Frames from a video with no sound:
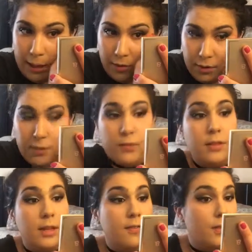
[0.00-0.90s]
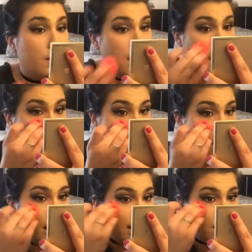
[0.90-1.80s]
I definitely feel like
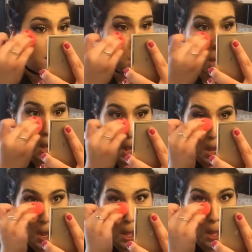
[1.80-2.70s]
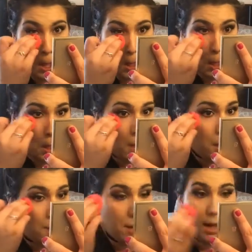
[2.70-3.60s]
it brightened,
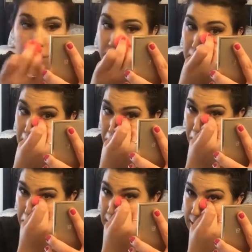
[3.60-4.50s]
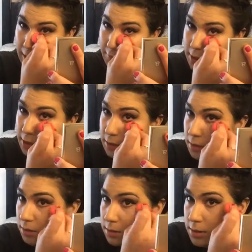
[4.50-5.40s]
but I don't think it really covered.
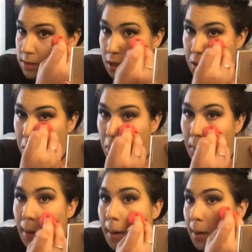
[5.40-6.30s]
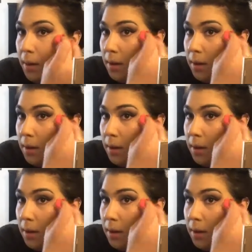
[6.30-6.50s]
So